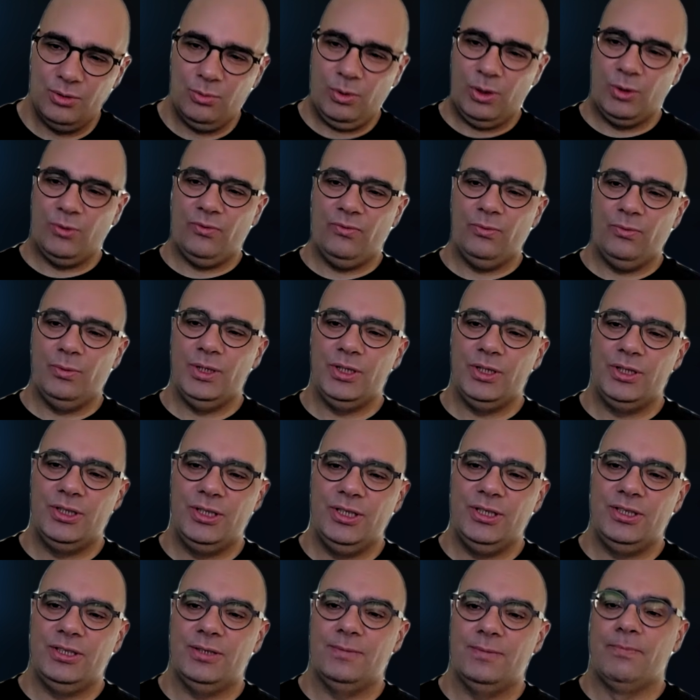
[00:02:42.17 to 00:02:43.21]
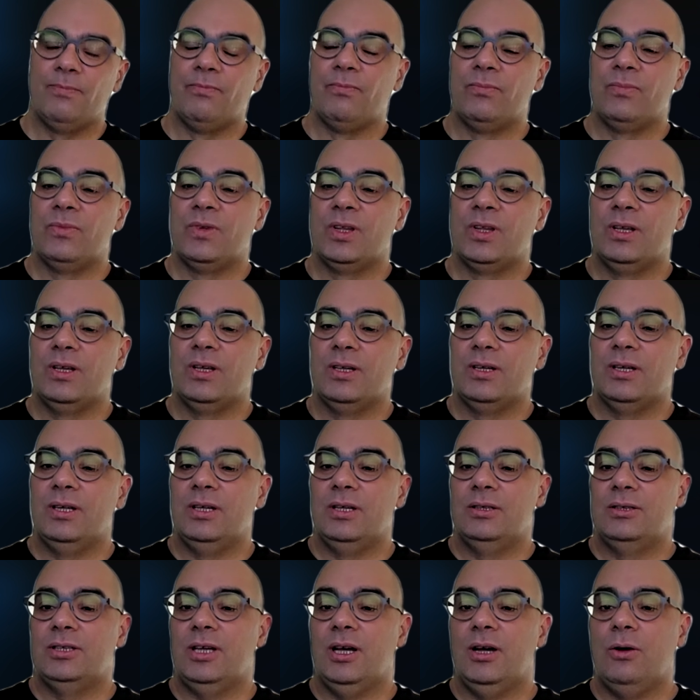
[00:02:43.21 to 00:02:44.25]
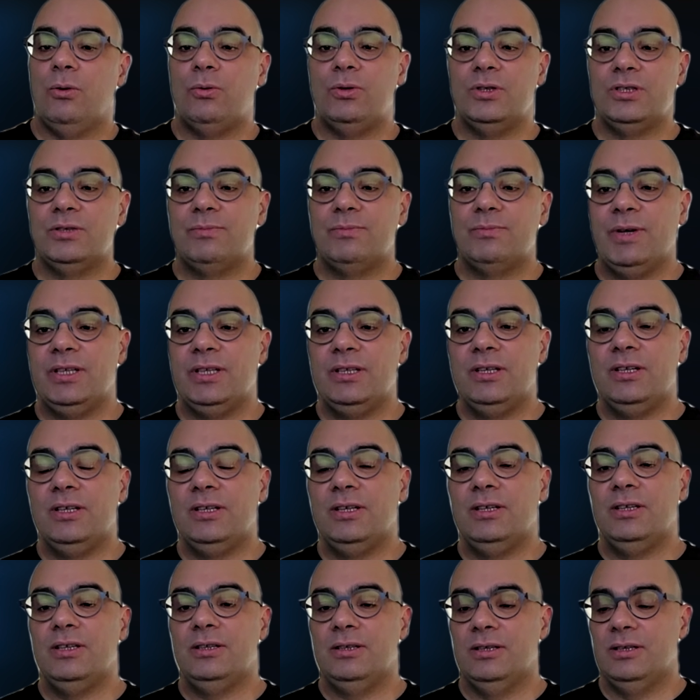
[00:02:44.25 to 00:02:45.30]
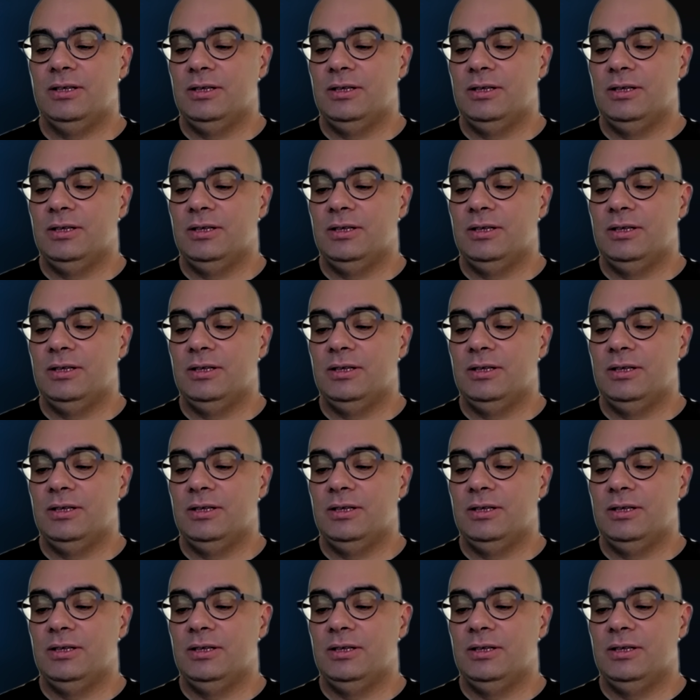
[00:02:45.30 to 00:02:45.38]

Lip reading: one of which is Tau is mainly